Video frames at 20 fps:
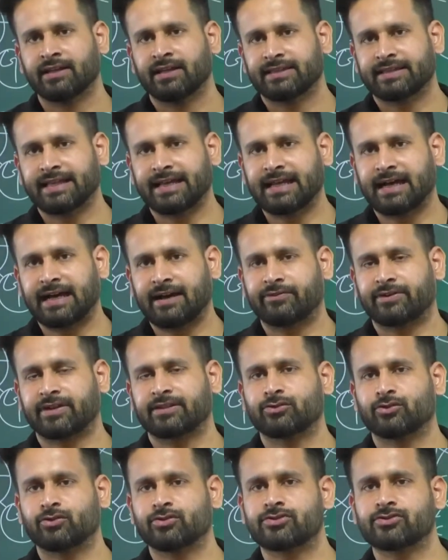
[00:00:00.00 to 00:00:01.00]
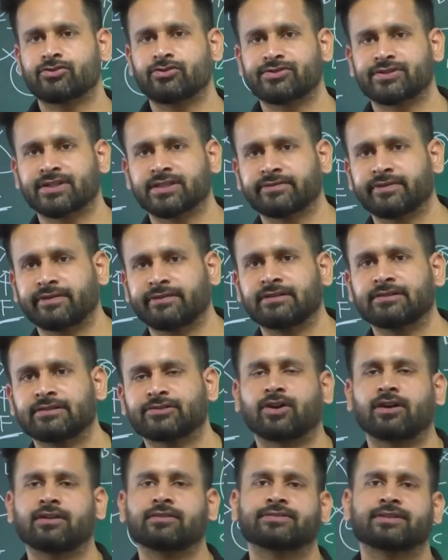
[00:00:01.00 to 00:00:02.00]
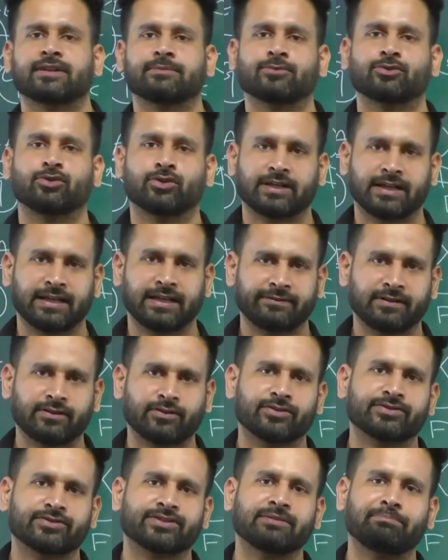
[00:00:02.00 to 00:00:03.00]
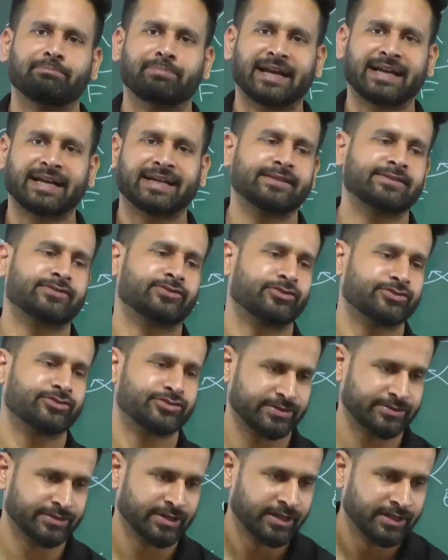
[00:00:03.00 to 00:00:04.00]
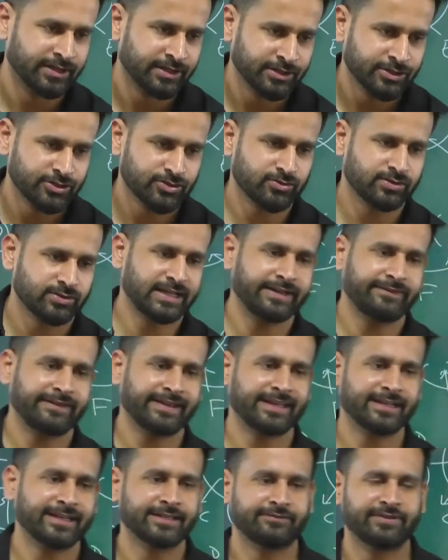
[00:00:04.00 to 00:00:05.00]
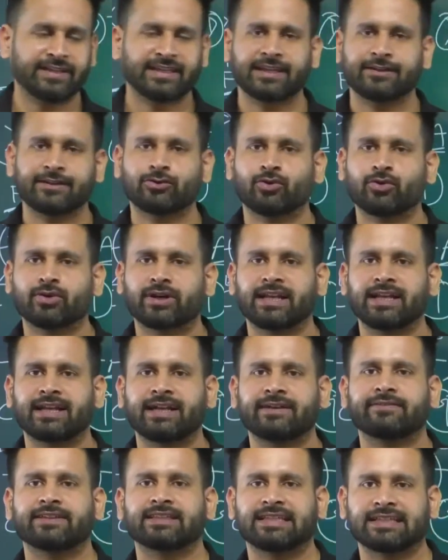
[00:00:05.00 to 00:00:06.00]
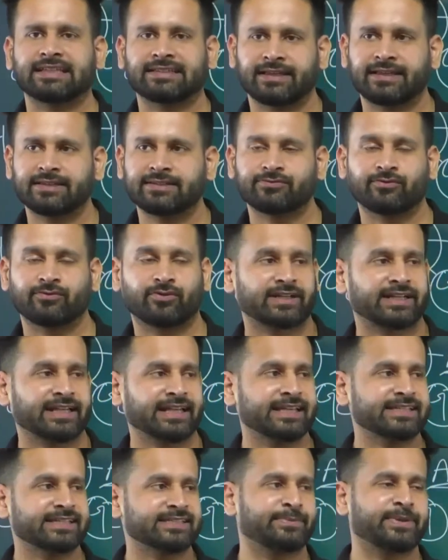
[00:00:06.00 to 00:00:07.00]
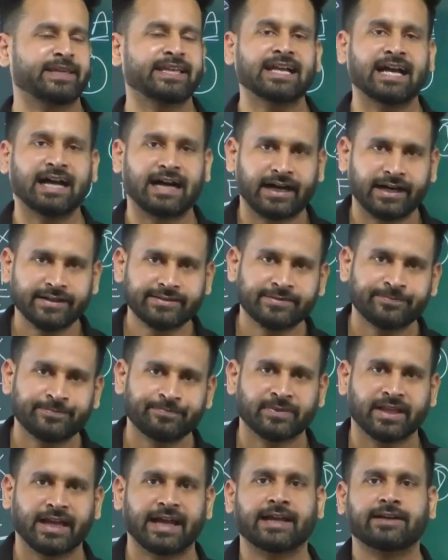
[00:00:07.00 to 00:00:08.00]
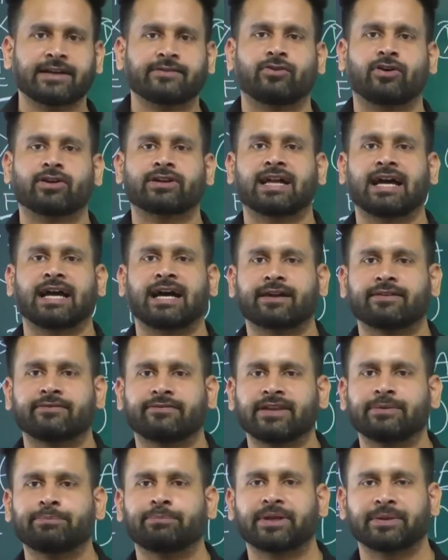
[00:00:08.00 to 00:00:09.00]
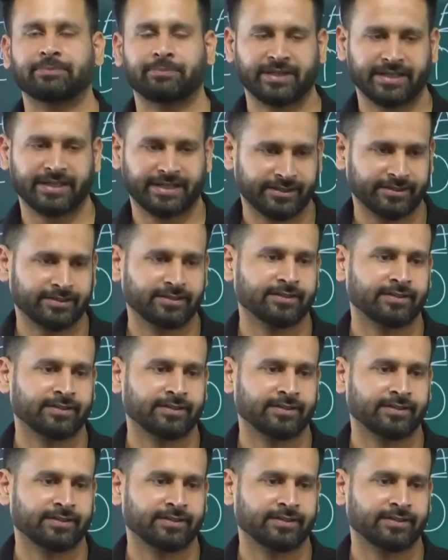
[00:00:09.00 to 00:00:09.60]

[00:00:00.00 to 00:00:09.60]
Then after those questions we will solve some good level question, practice questions, so that we can correlate with the things what is being asked and what are we preparing,